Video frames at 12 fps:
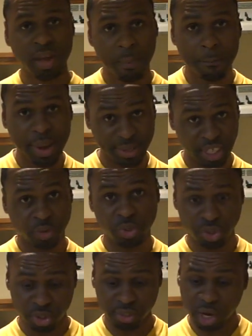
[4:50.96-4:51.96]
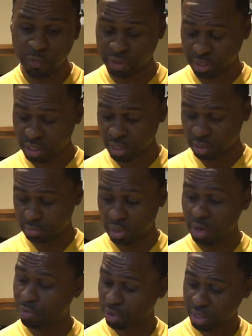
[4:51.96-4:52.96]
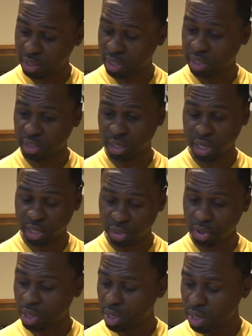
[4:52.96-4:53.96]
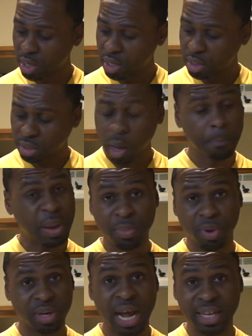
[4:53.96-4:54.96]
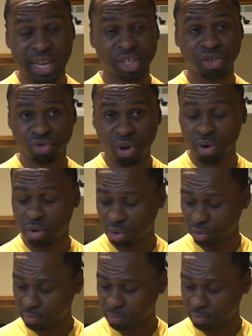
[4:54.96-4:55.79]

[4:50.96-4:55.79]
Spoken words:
it messes with your self-esteem. It really does. And some people are not that strong.